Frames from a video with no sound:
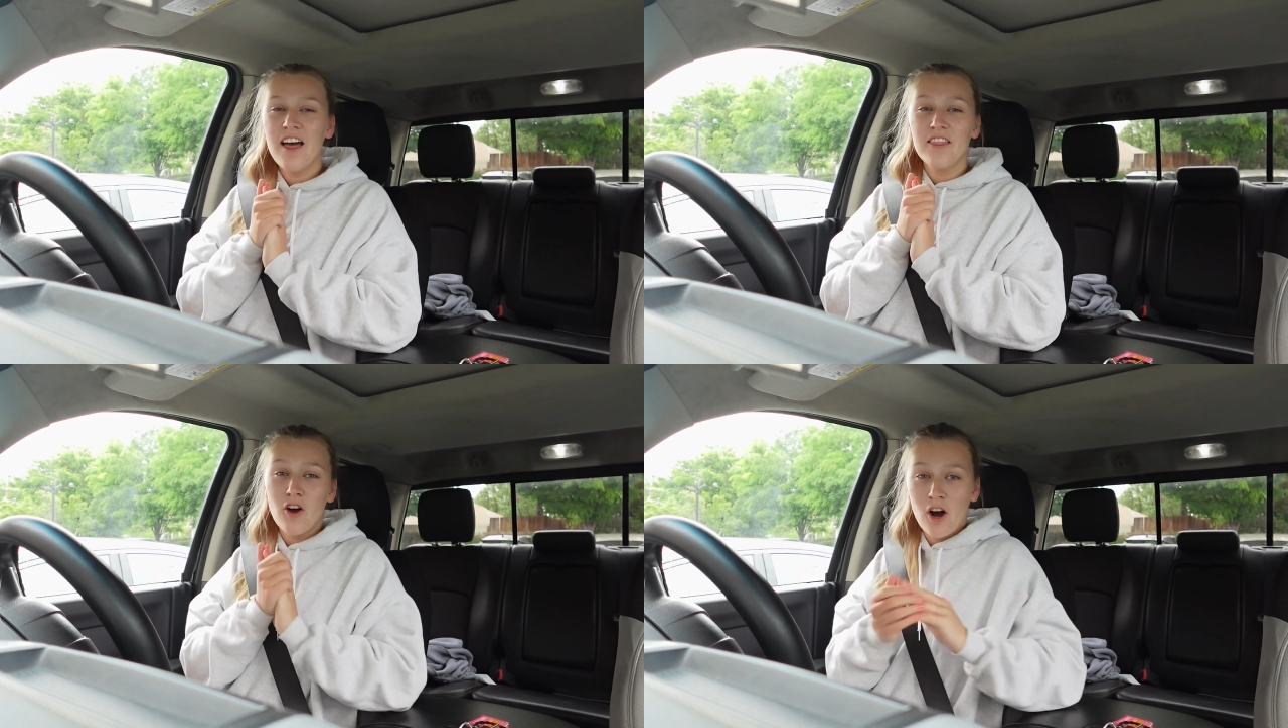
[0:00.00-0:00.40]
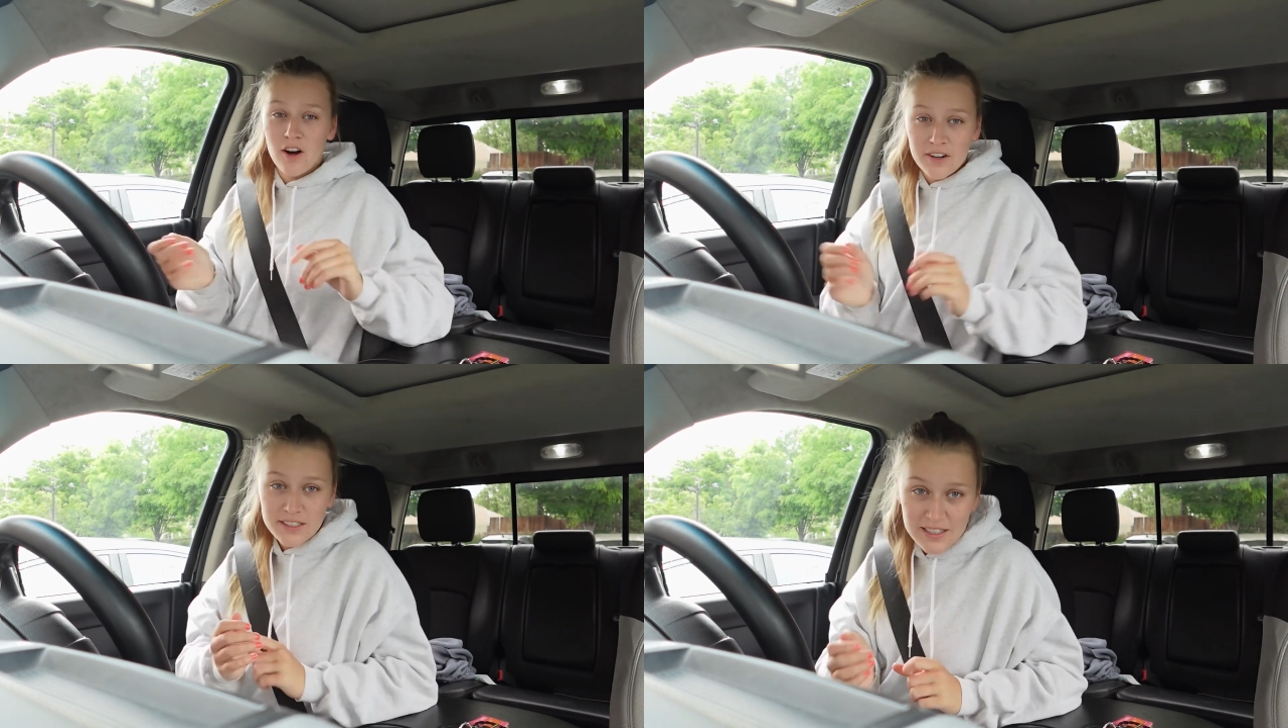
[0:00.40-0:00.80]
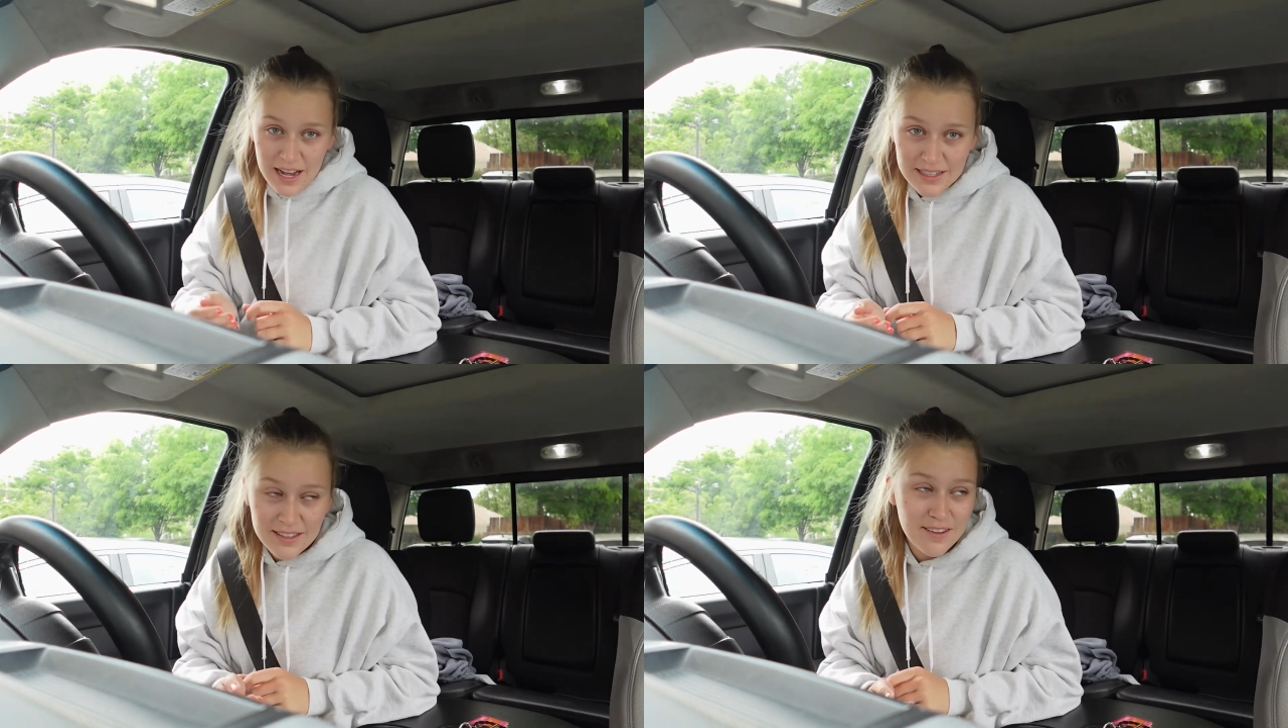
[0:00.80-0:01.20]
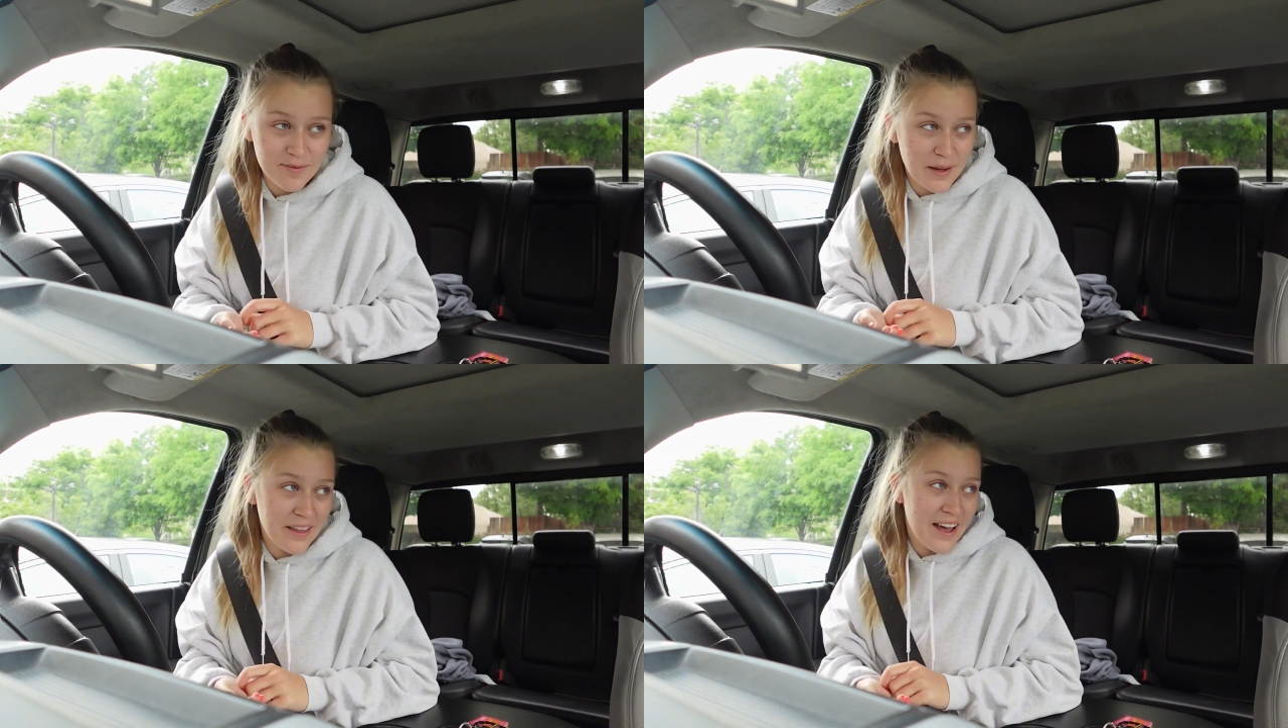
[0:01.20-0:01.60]
the hardest class of
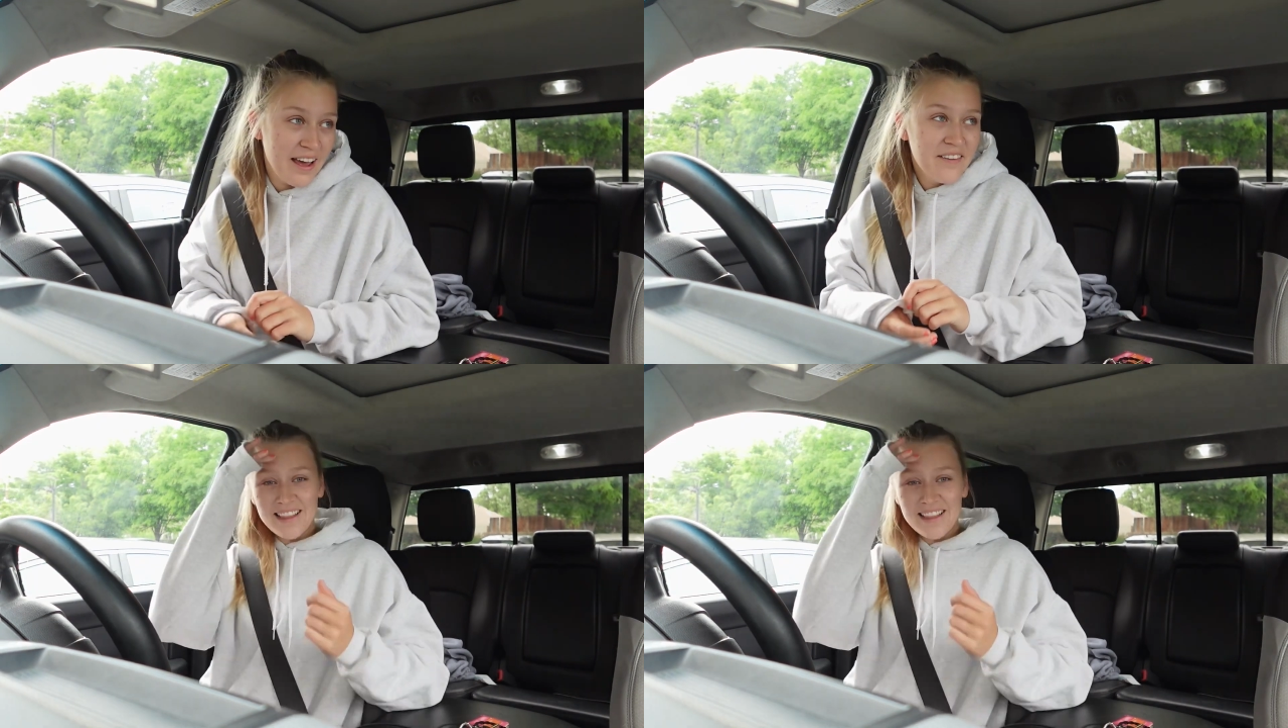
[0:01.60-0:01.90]
my life.